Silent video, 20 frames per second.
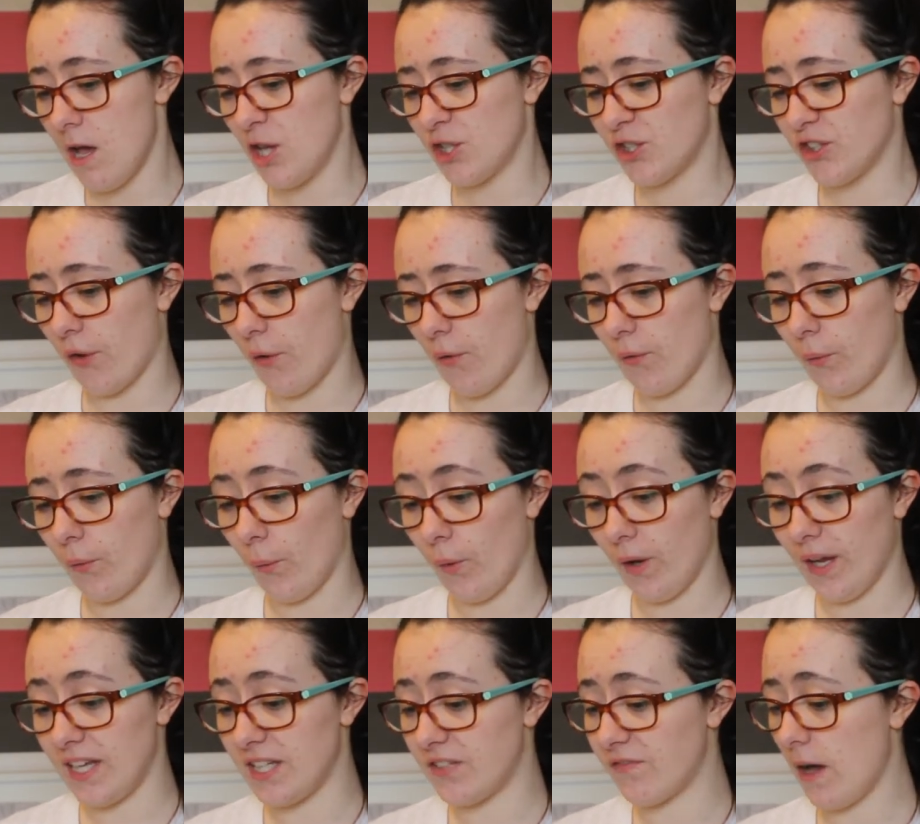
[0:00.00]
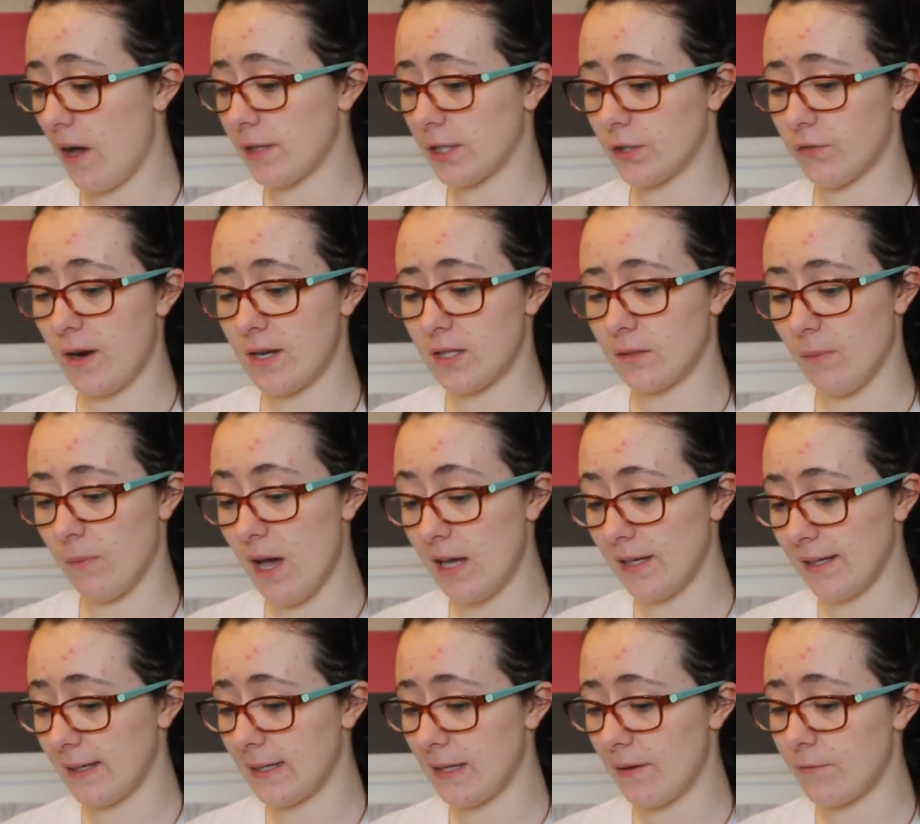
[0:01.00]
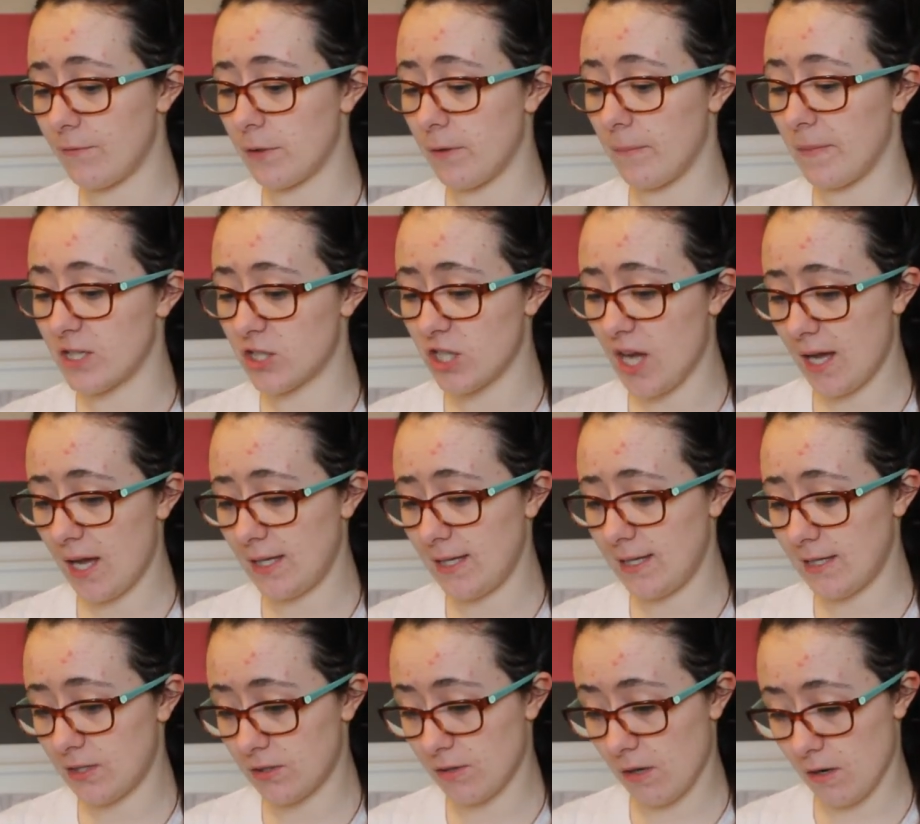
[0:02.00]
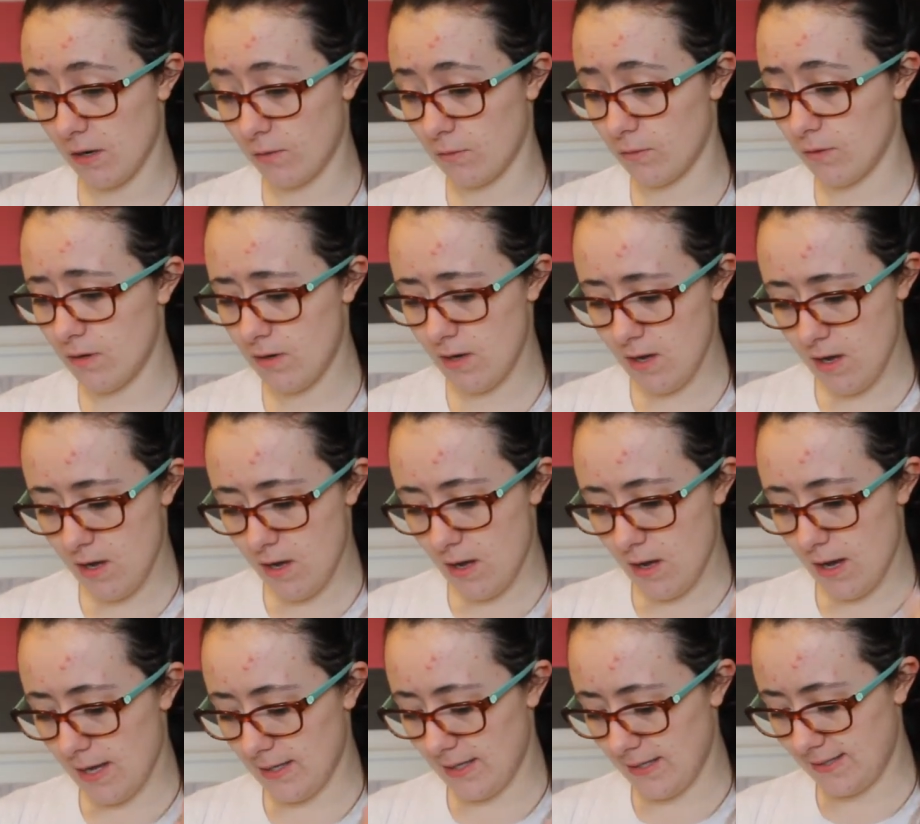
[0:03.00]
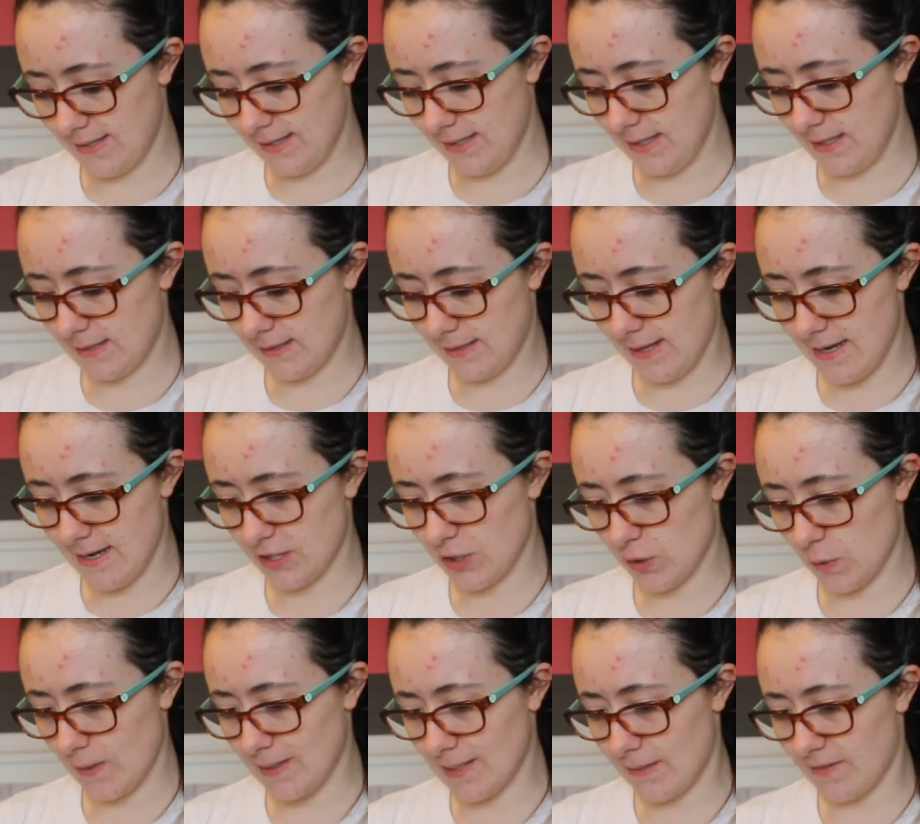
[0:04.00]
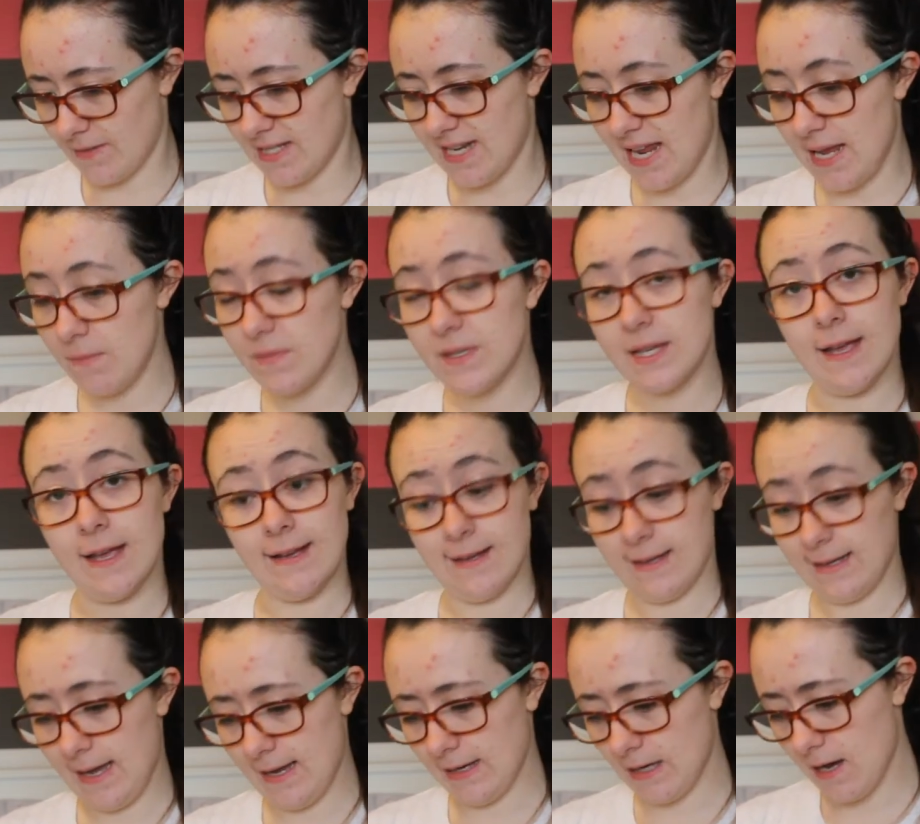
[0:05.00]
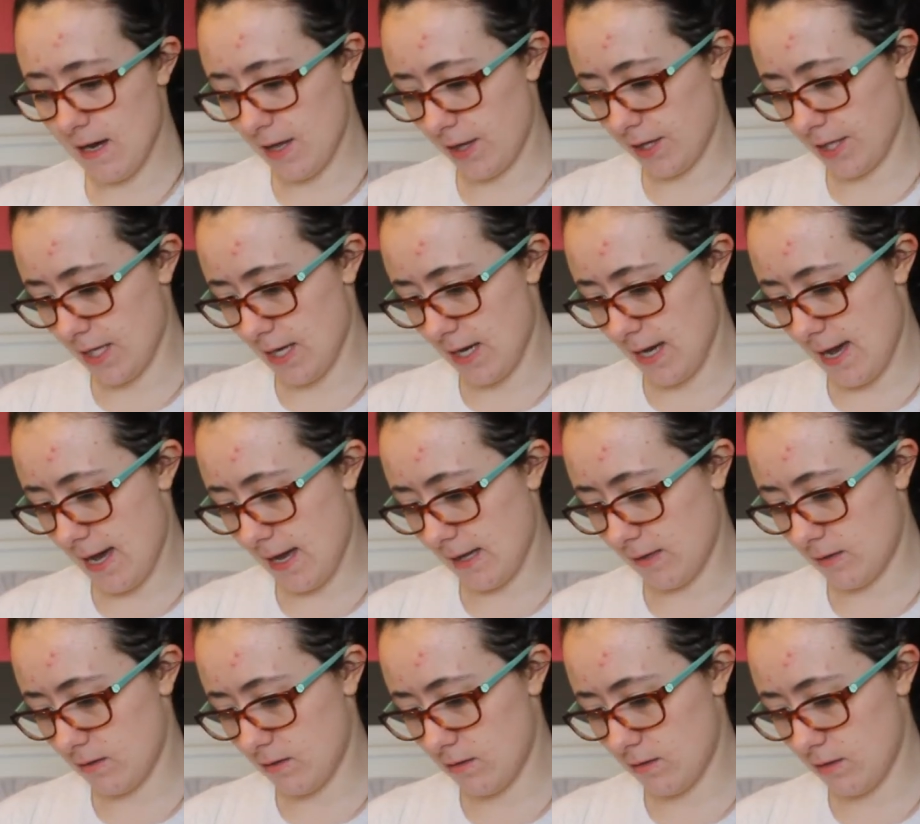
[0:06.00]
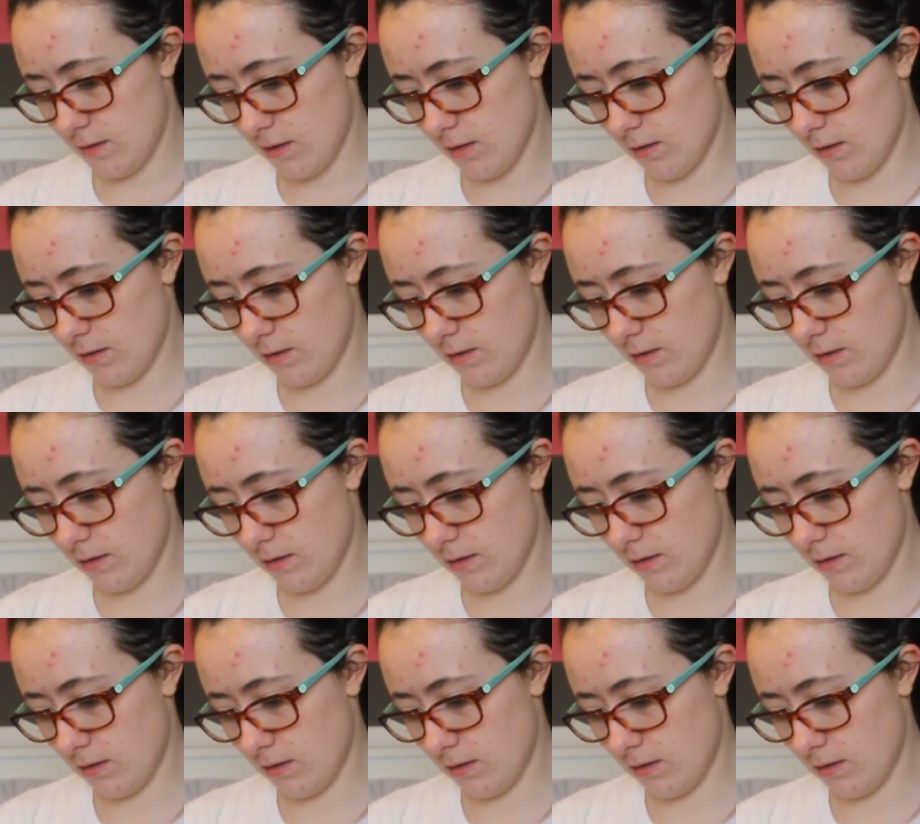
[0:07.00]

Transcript: So his father's friend Merlin gives him a shiny stone, and he sees like stories of his namesake, King Arthur, and...